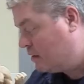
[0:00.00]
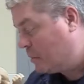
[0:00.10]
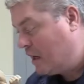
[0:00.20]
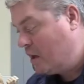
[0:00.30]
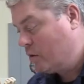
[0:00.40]
some
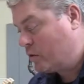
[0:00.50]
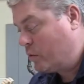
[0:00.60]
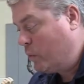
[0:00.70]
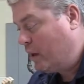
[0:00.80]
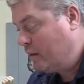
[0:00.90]

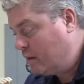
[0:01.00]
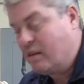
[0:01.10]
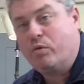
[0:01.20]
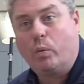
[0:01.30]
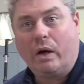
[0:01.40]
counterweights.
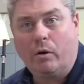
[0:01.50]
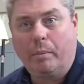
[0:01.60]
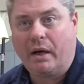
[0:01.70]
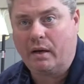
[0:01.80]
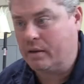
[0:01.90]
It's well
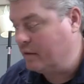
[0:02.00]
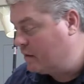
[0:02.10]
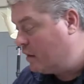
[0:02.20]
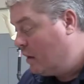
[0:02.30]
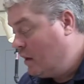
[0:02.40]

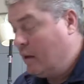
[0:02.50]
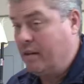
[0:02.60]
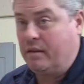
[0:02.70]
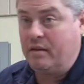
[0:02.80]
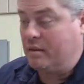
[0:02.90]
balanced.
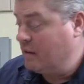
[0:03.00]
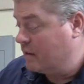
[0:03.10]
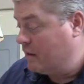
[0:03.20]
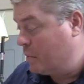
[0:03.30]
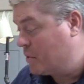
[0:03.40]
This is an
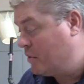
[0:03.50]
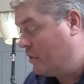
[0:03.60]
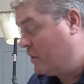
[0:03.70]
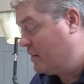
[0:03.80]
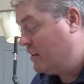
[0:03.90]

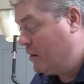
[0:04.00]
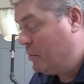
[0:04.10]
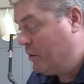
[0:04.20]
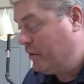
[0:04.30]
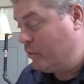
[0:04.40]
exceptional
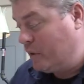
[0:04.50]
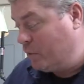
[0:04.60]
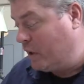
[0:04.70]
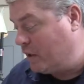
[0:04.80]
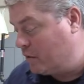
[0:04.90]
example of what
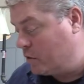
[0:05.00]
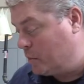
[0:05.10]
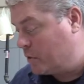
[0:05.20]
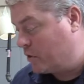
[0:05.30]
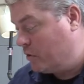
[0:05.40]
wire
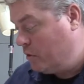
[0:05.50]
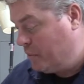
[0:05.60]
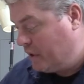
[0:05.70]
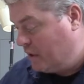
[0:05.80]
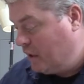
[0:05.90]
sculpture could
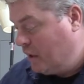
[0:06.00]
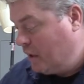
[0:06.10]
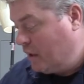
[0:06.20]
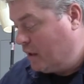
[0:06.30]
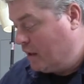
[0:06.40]
be,
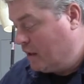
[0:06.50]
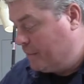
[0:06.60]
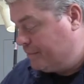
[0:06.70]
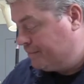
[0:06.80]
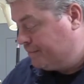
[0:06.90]
and